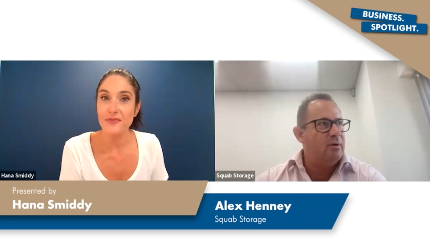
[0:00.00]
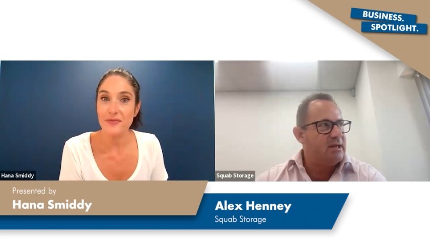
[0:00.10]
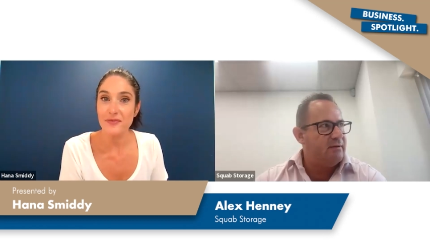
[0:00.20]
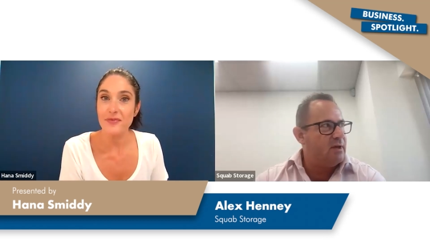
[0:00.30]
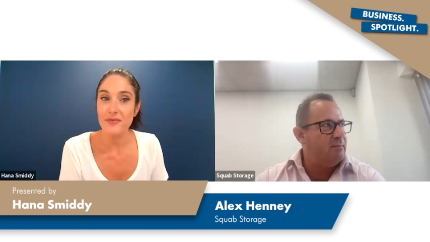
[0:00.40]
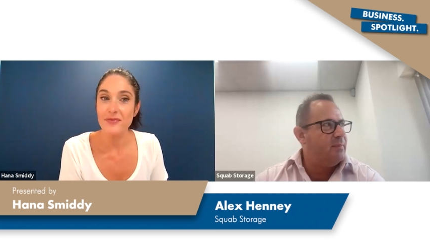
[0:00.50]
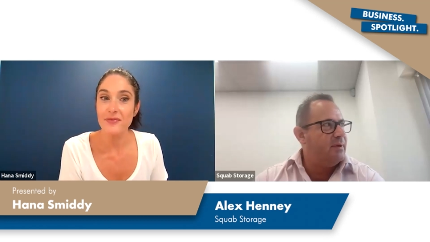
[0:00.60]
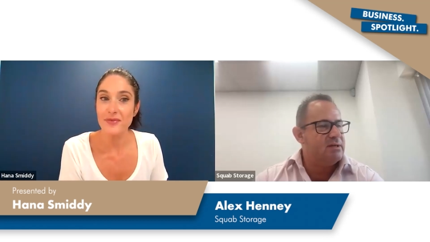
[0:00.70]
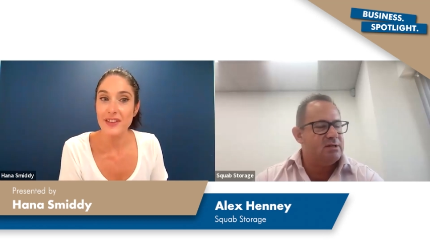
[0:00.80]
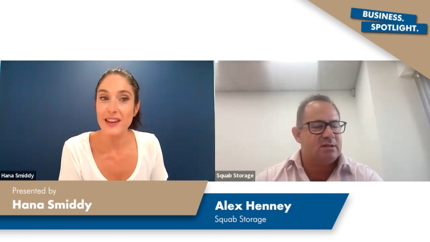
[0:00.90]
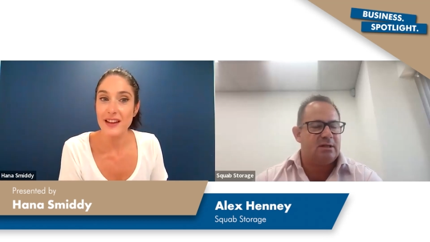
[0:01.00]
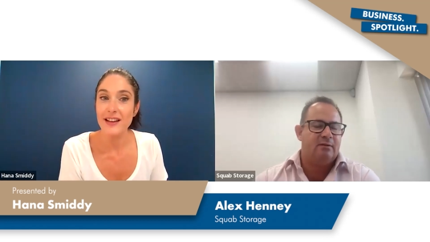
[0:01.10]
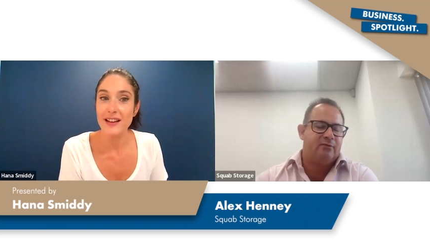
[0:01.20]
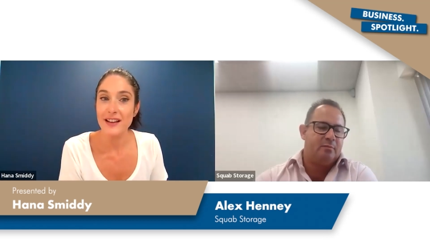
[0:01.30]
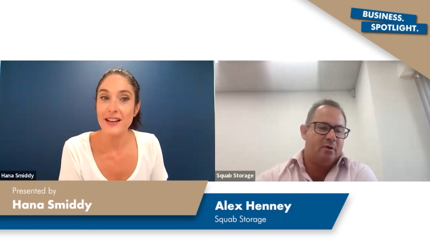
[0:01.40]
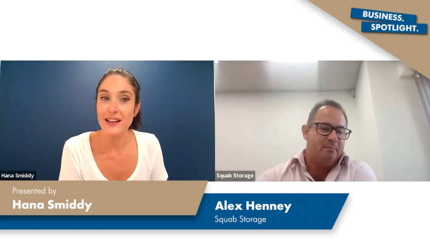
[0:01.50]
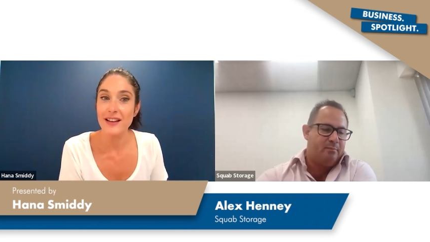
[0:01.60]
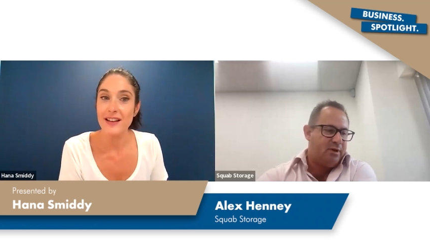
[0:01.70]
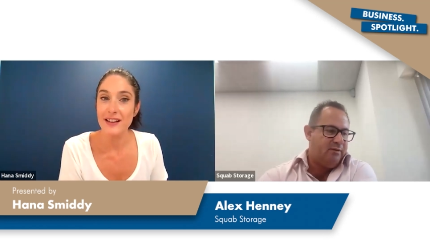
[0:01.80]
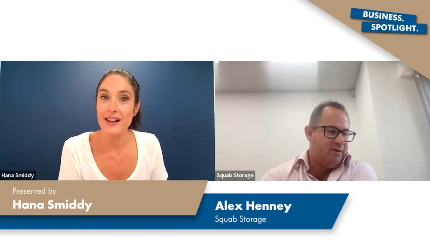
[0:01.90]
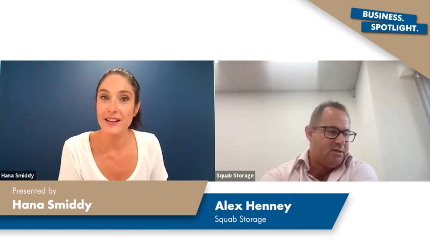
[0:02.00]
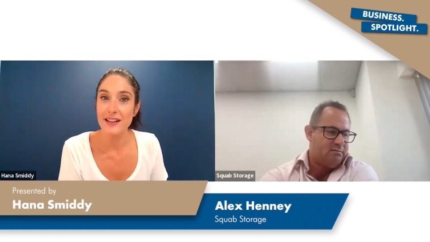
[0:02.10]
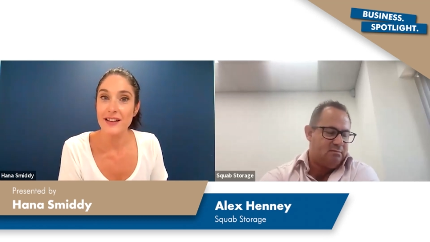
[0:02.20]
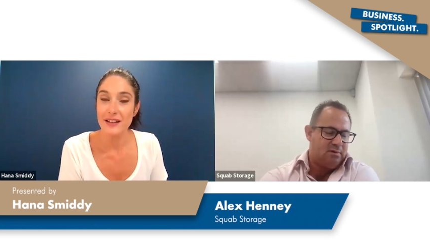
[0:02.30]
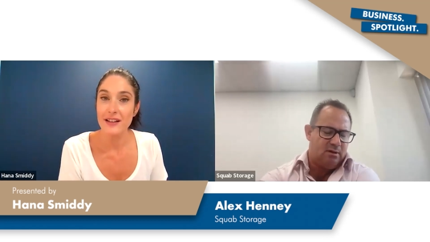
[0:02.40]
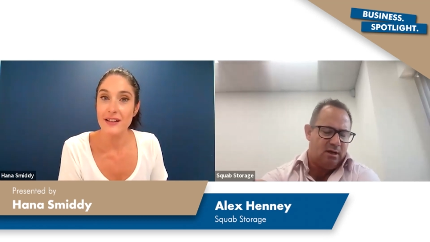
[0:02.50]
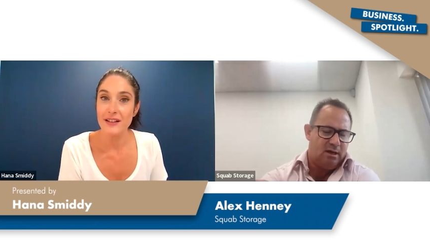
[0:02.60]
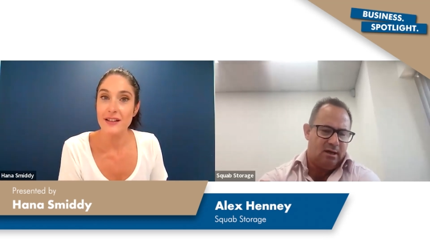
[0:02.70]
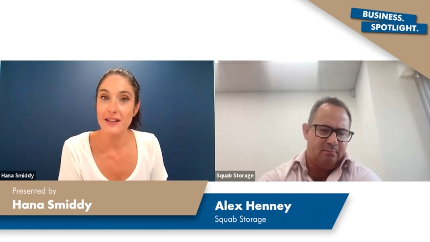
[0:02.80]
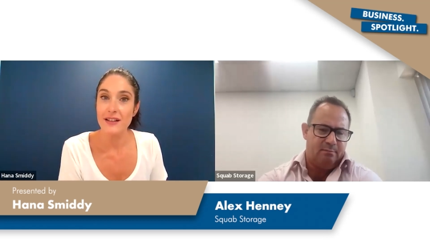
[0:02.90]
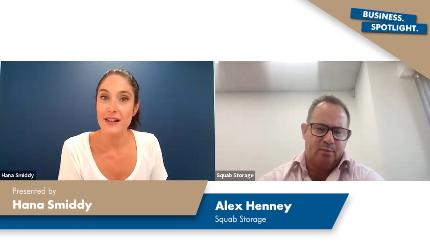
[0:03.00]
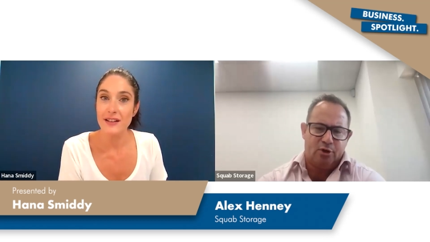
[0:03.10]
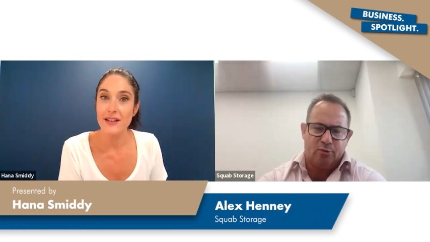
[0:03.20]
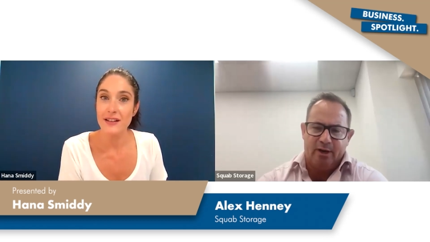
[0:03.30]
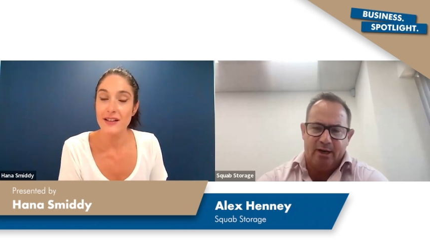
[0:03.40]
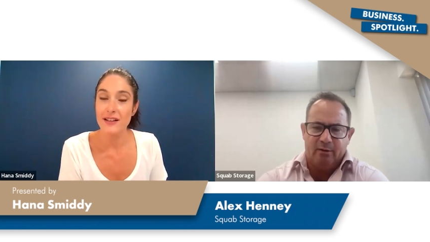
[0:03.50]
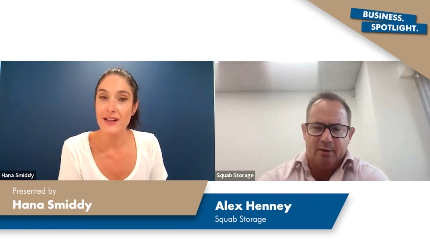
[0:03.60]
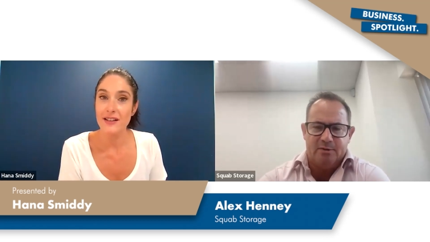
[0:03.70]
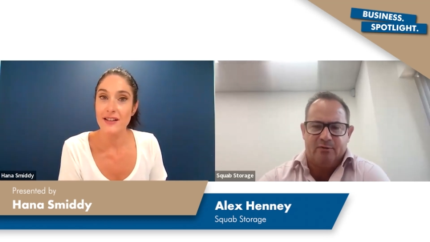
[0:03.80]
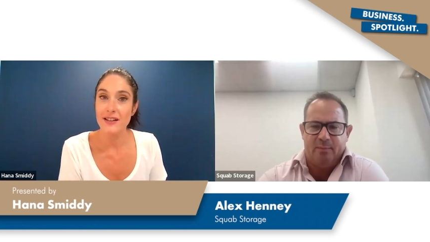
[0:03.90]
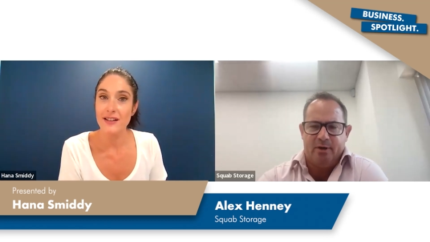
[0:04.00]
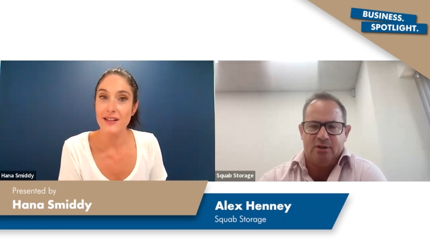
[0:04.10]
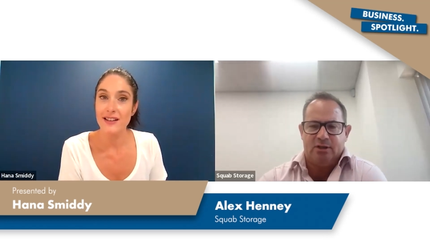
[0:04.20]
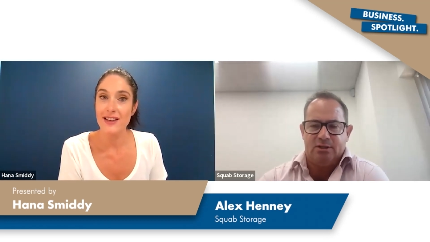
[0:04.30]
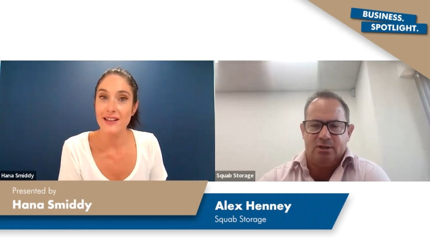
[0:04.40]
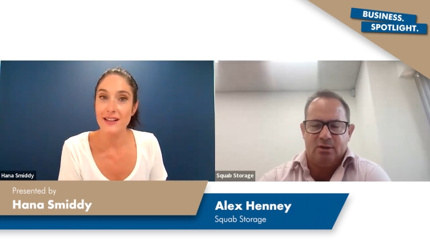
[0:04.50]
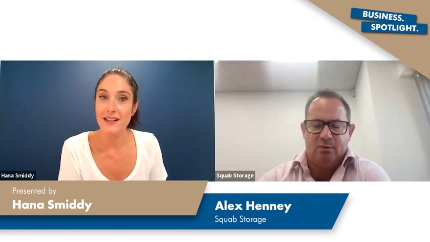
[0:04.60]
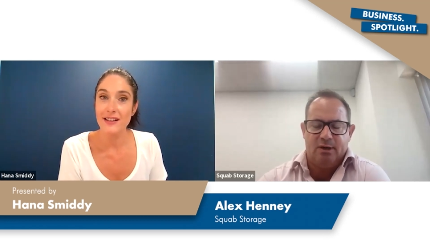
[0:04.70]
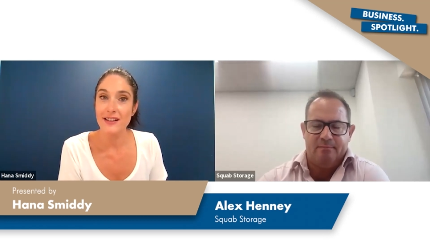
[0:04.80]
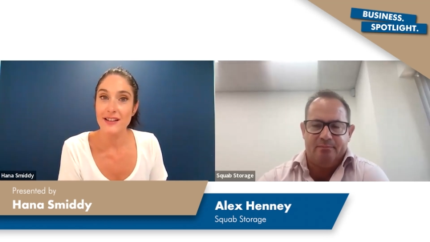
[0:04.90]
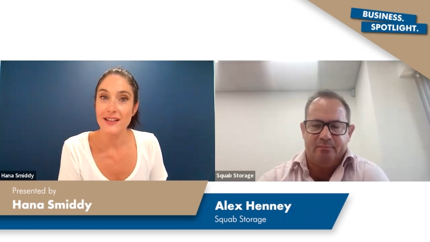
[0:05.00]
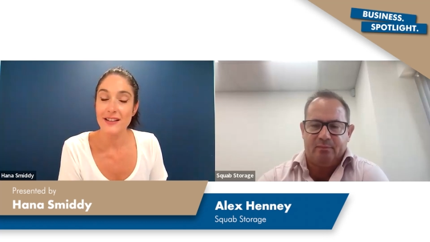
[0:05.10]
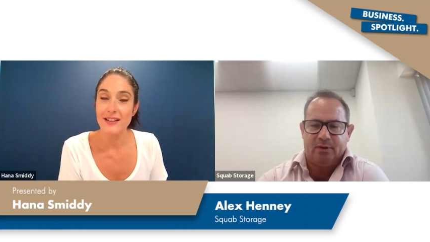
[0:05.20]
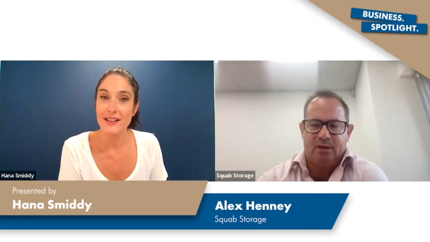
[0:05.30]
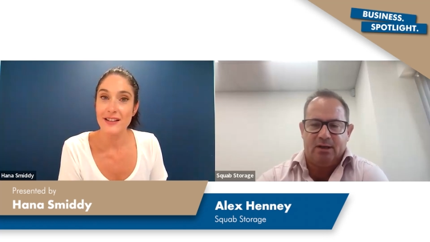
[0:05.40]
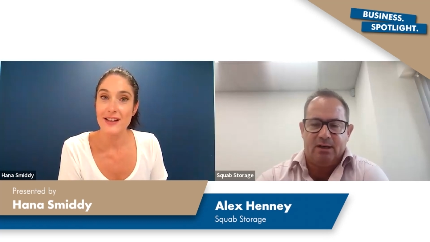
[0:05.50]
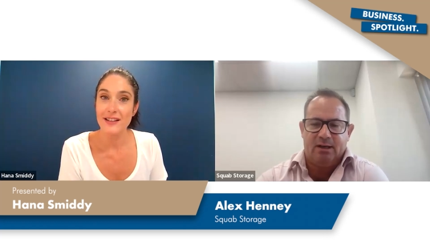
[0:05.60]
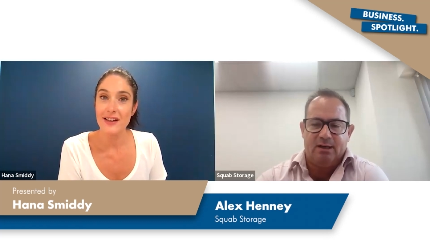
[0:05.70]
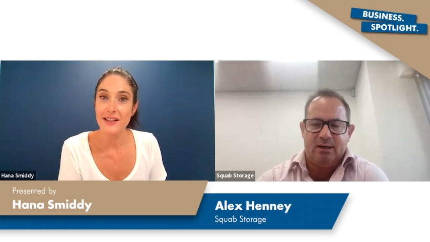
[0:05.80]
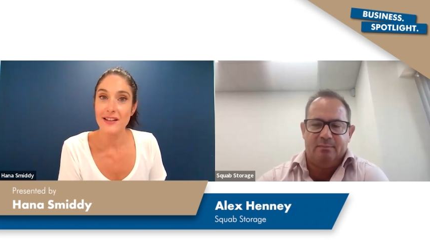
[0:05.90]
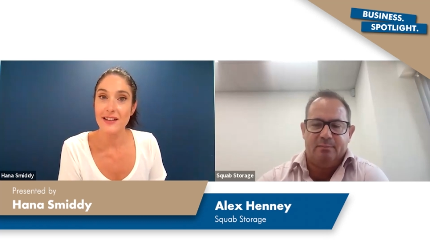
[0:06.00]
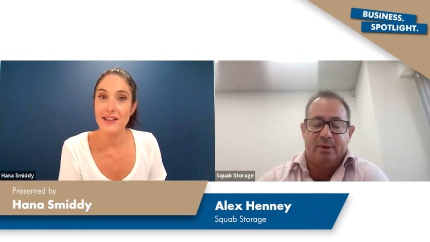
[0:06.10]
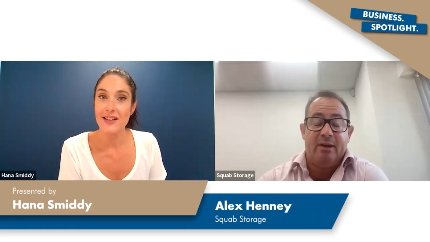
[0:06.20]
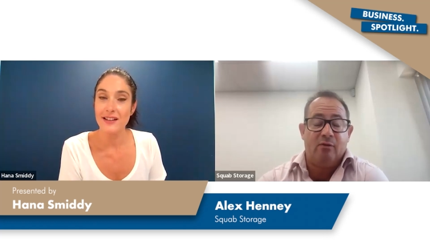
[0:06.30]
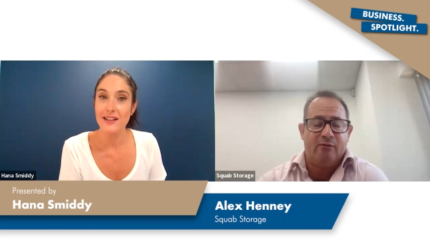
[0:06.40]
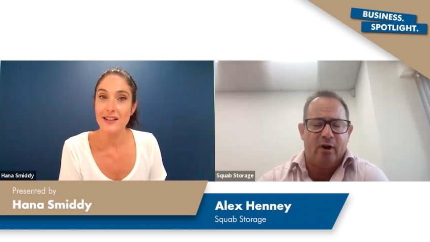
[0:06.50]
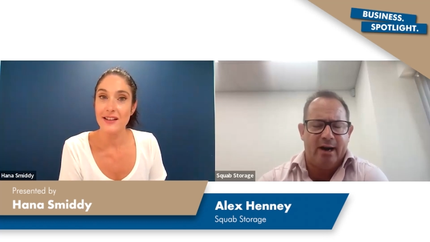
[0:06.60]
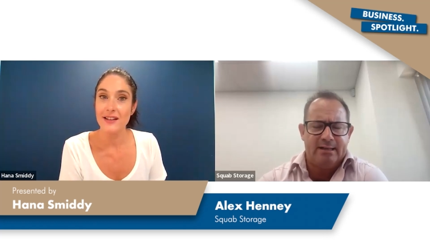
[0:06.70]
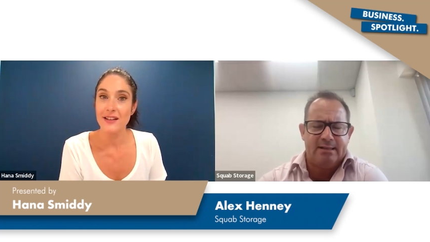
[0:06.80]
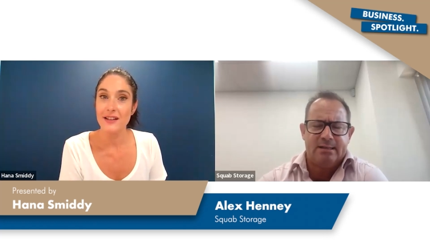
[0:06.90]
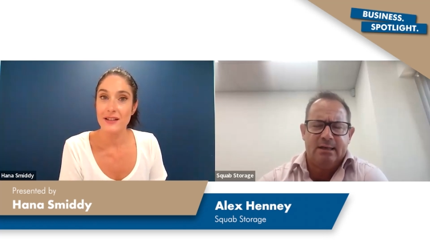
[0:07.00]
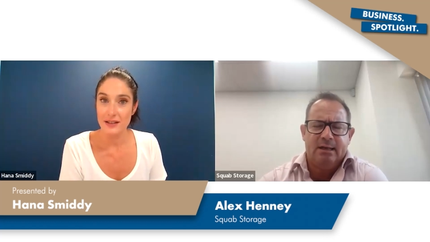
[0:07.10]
Speaker 1: always have done because uh, from my previous uh, career, I was very much into um, uh, behavioral finance.